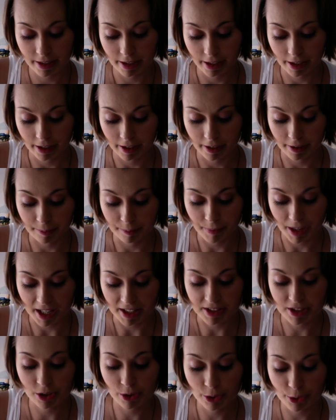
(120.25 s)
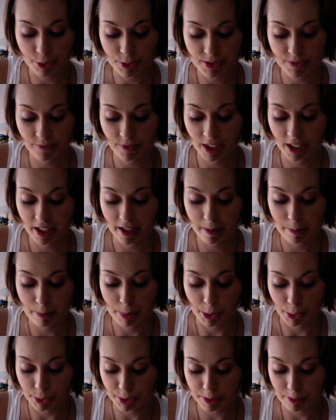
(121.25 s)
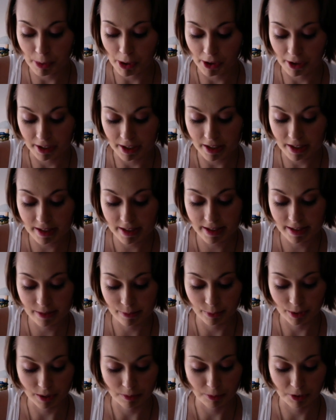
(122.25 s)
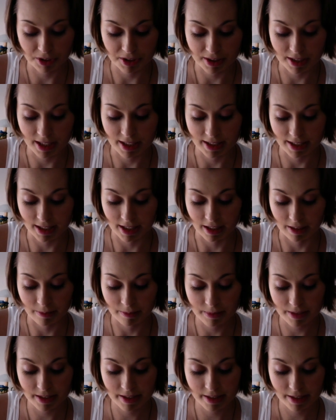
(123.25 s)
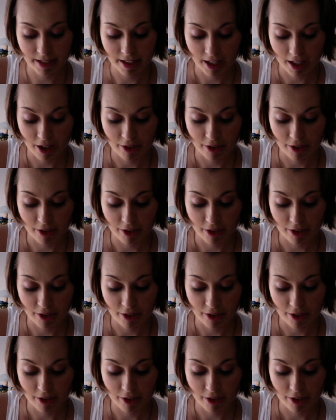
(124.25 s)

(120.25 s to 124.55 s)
has close-fitting boned bodice with princess seams,